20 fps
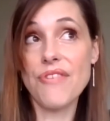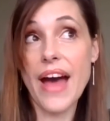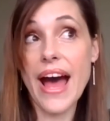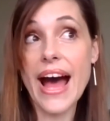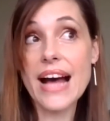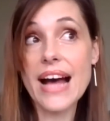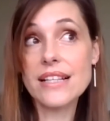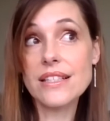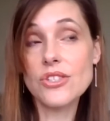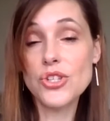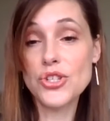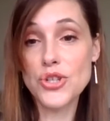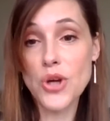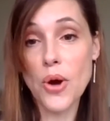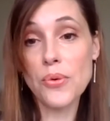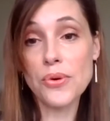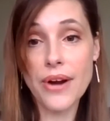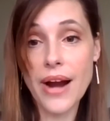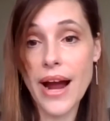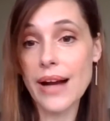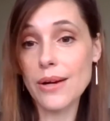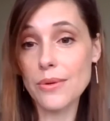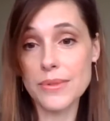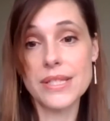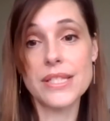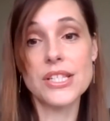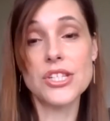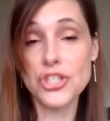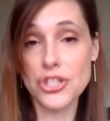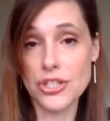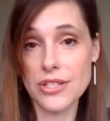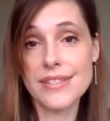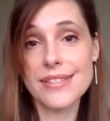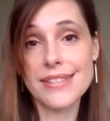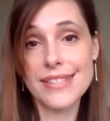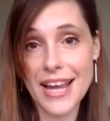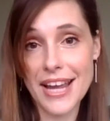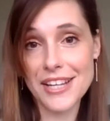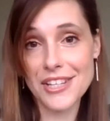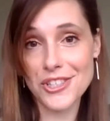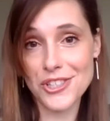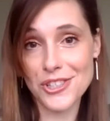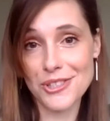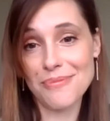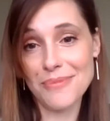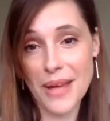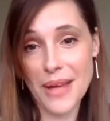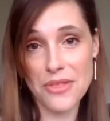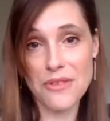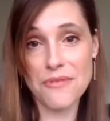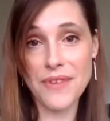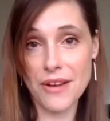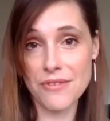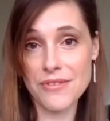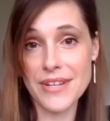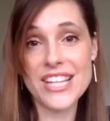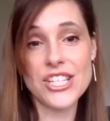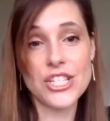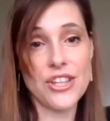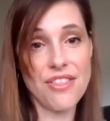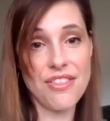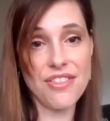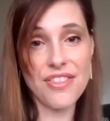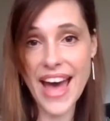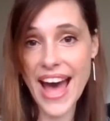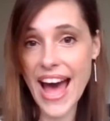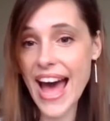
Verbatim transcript: vast donor acquisition stage at the foundation.